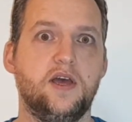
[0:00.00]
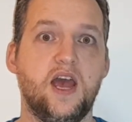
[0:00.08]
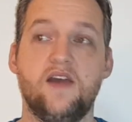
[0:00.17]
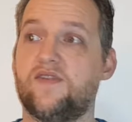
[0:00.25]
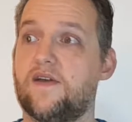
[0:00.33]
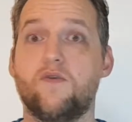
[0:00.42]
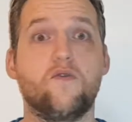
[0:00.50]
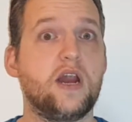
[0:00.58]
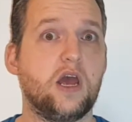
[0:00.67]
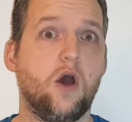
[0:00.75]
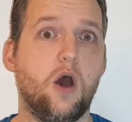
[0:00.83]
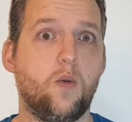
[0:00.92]
If they've already
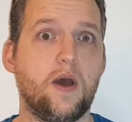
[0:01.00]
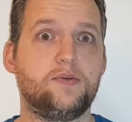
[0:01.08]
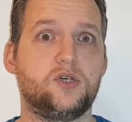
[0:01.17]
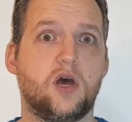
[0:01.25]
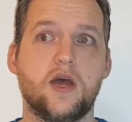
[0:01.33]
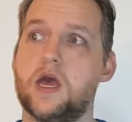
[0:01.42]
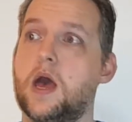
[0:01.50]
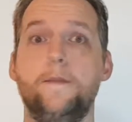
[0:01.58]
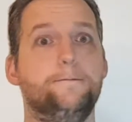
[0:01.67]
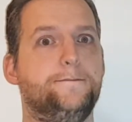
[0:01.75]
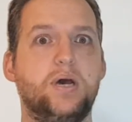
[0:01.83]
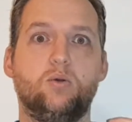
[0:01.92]
got a website,
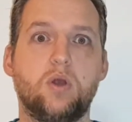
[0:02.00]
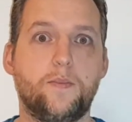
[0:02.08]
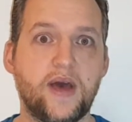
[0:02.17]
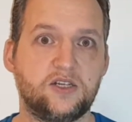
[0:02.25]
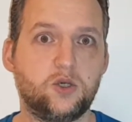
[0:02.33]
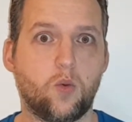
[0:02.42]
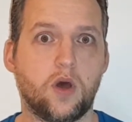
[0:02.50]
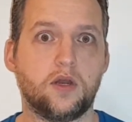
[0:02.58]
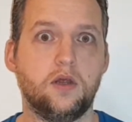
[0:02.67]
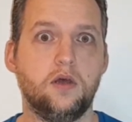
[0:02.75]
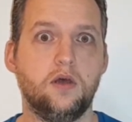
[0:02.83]
build a better one.